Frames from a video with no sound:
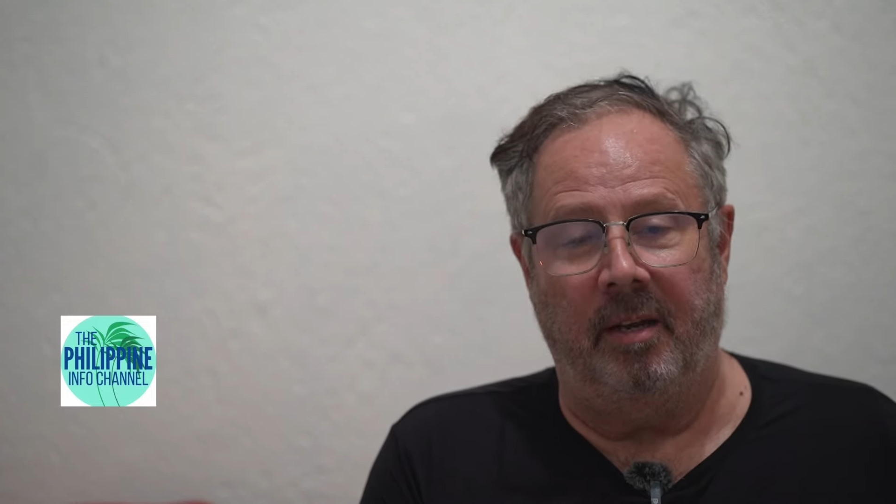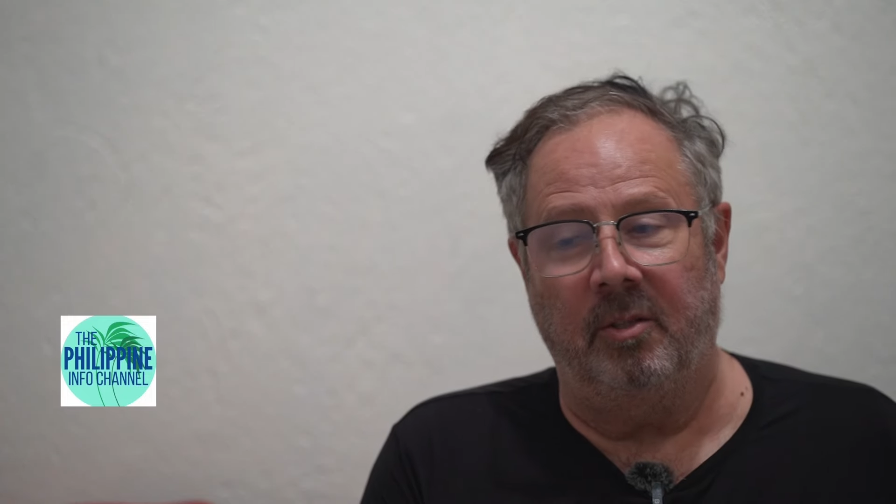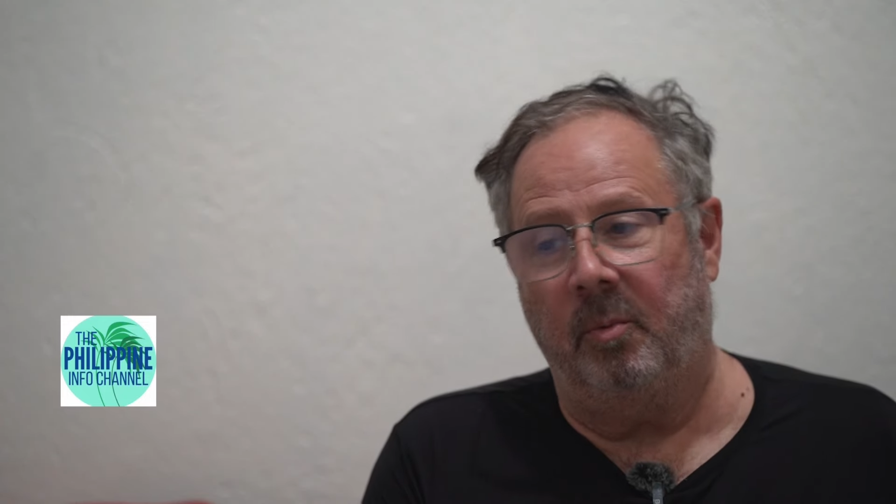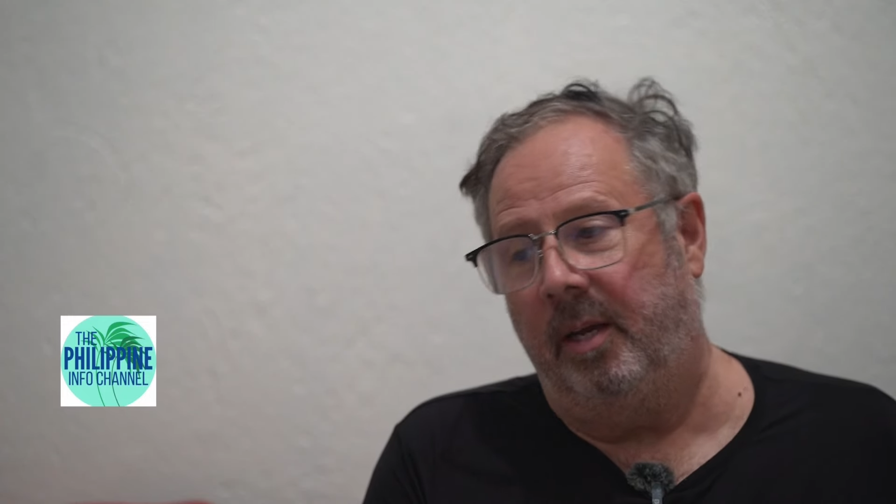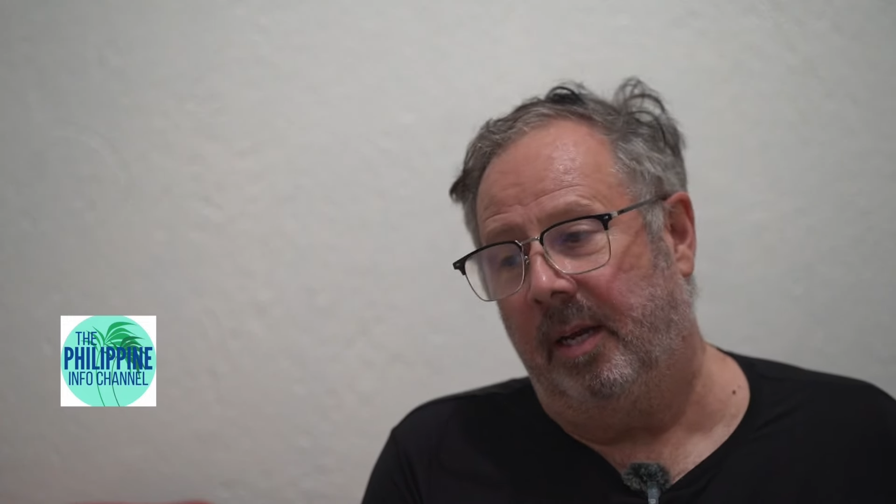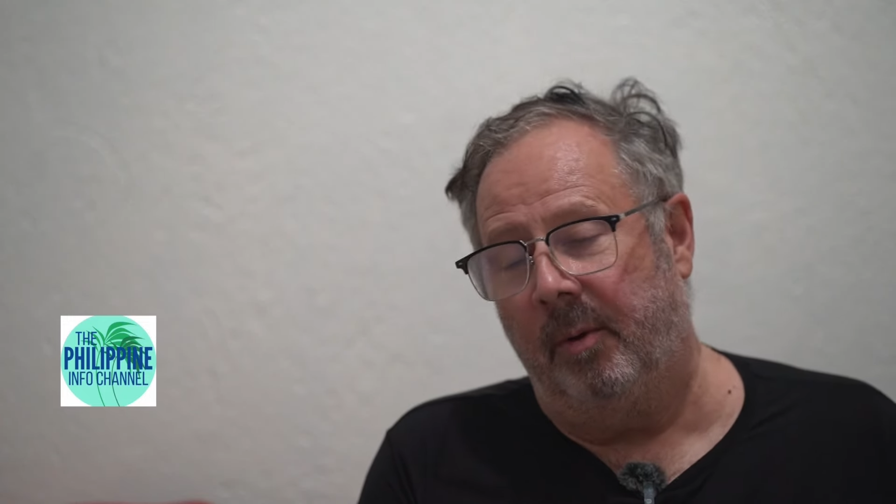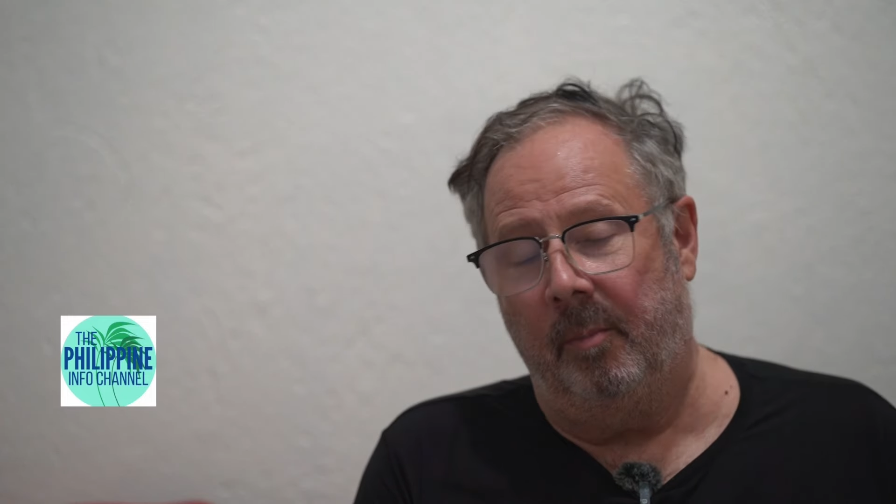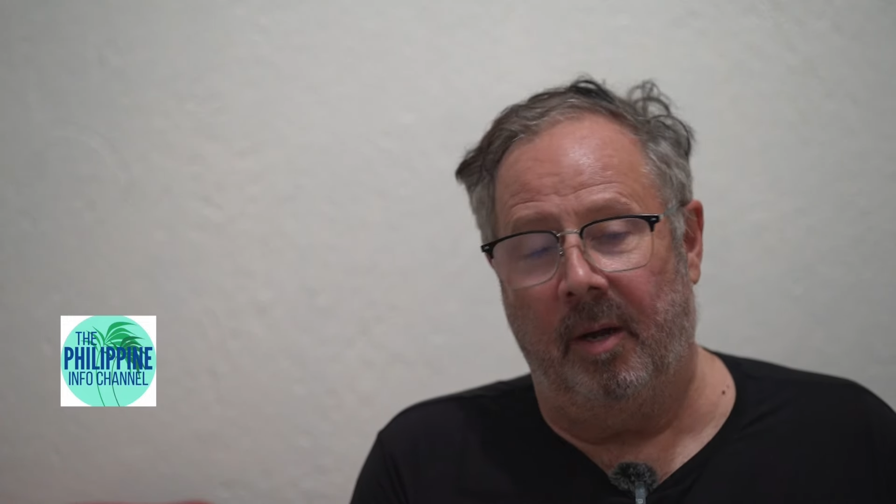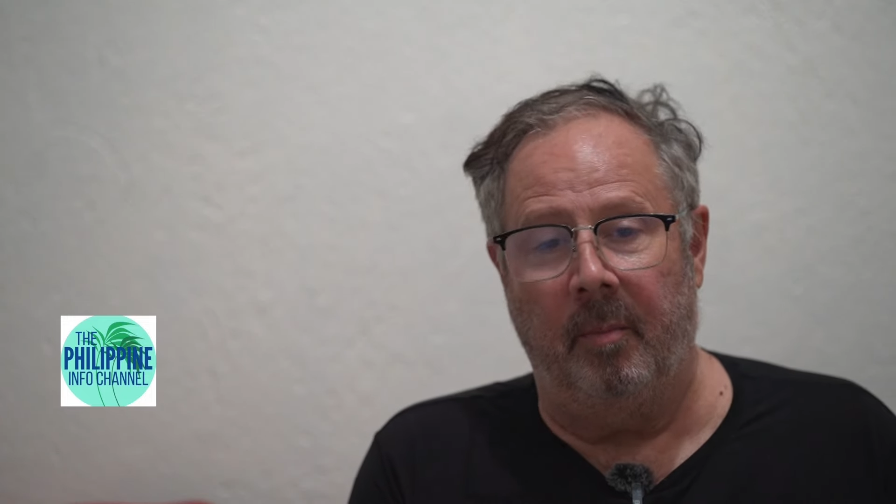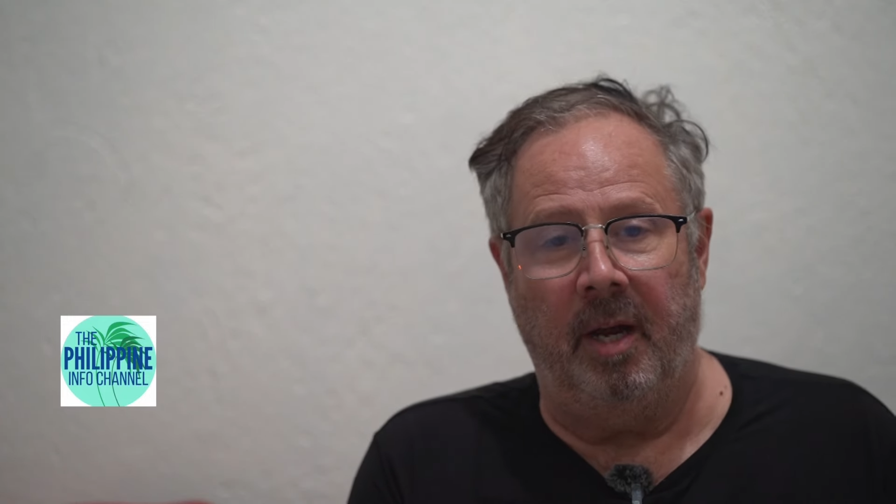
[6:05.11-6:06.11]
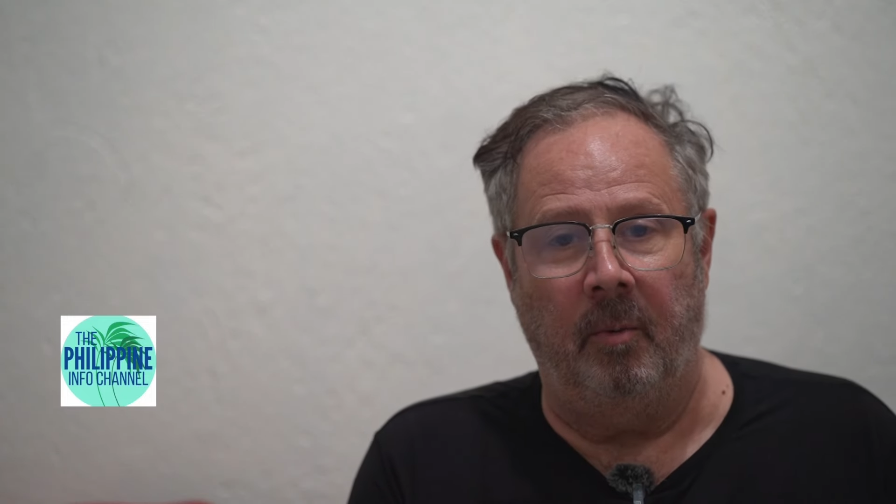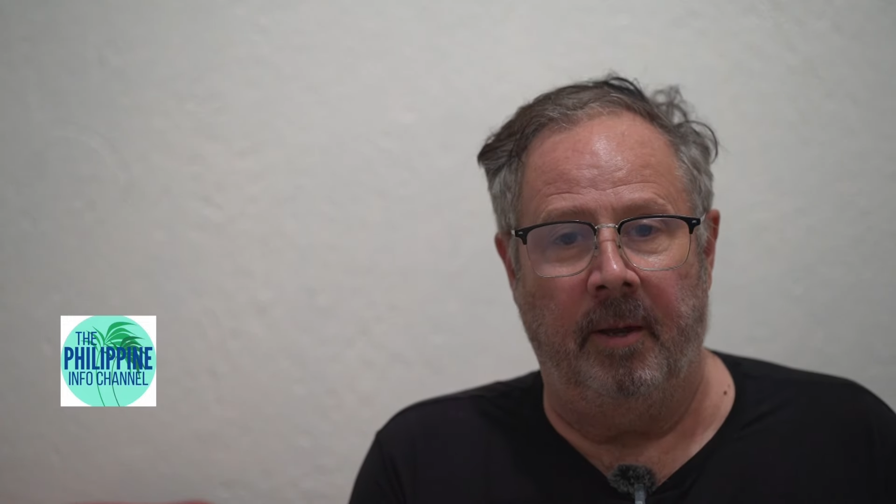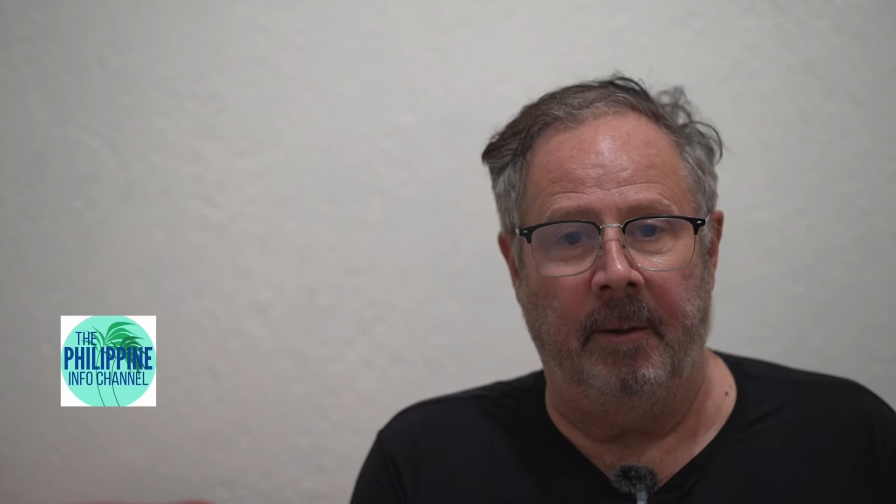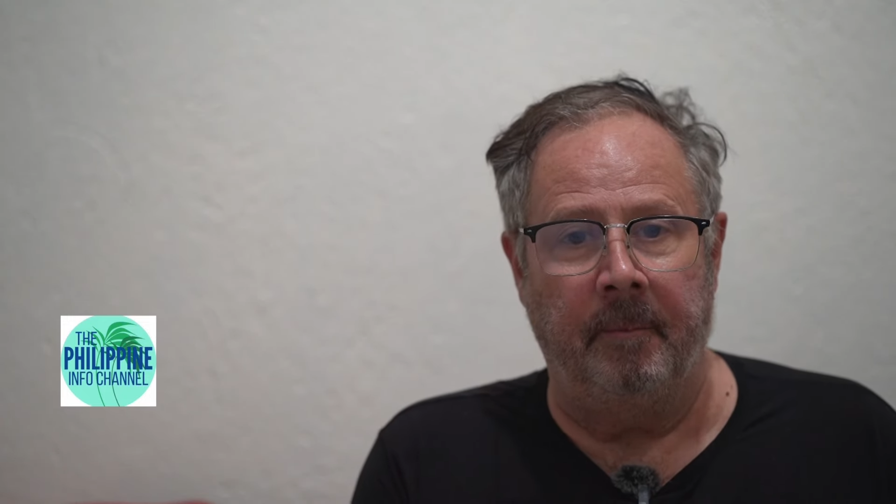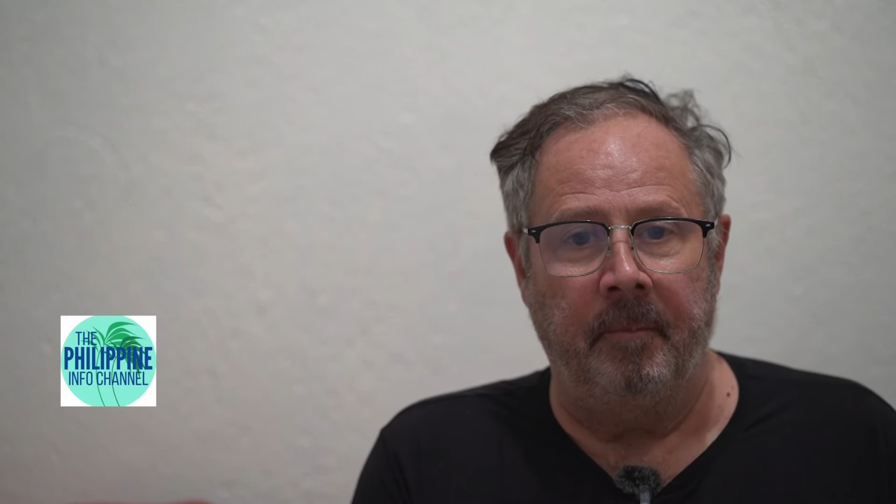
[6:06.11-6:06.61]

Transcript: his way and I went about my way.